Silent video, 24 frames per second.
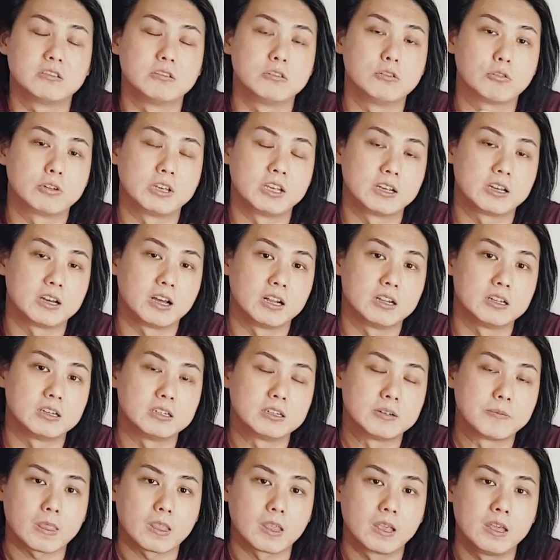looking
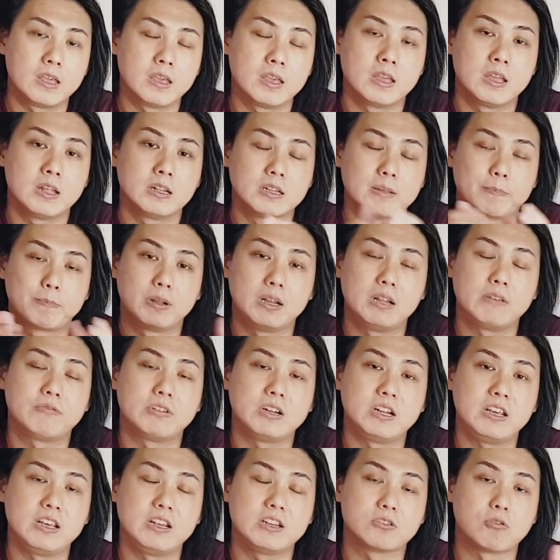color. The
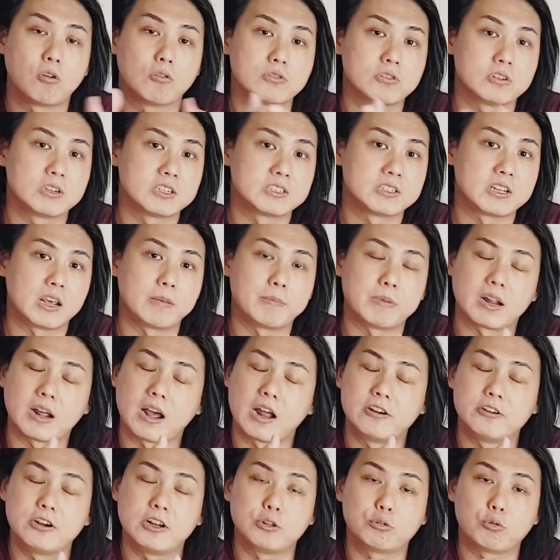polyphony is also the same at
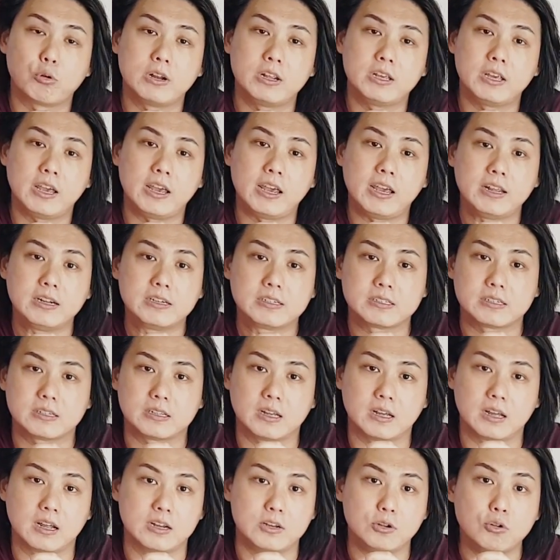128
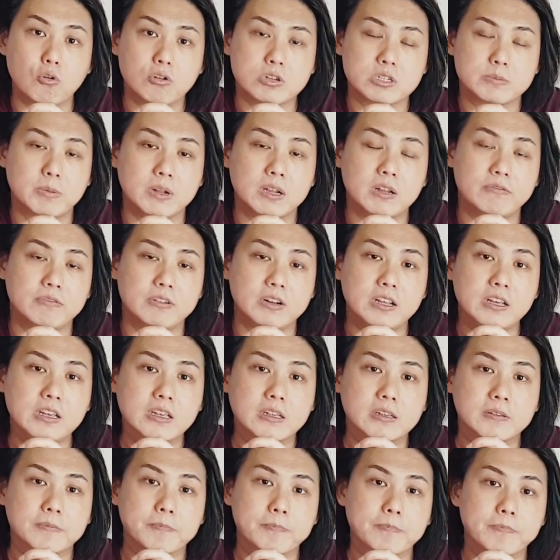notes polyphony.
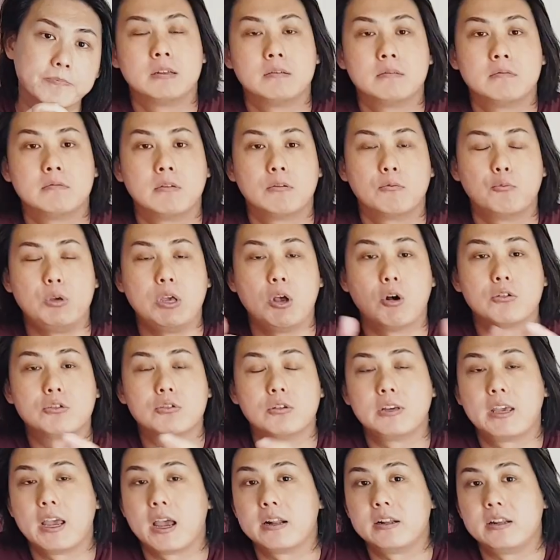We
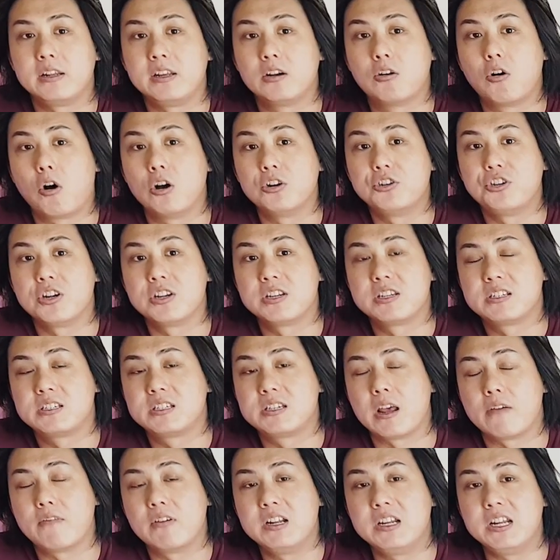also get the gorgeous
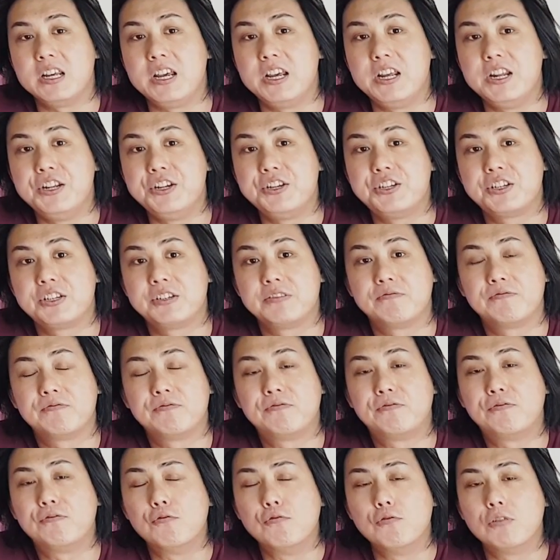7-inch
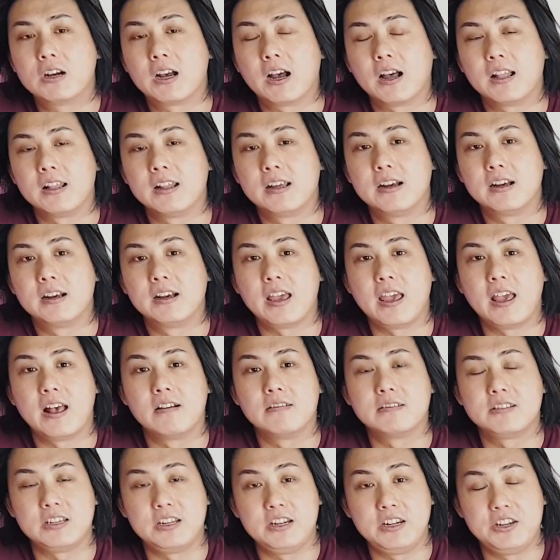full color
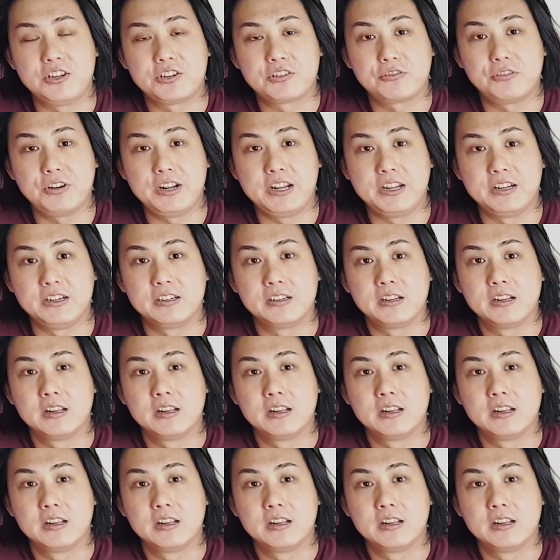LCD screen